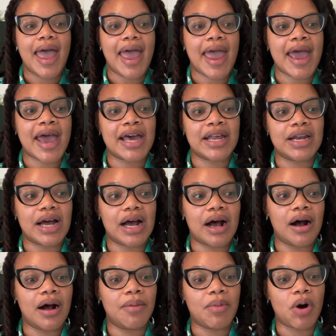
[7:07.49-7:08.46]
And
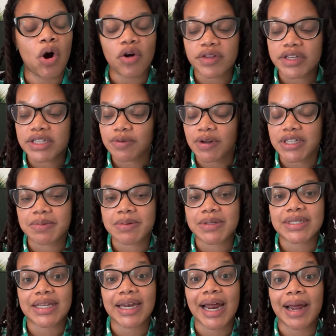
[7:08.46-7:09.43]
all these
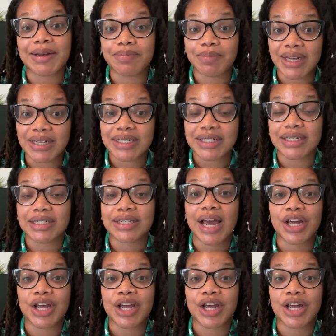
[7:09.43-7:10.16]
recipes that I had mentioned,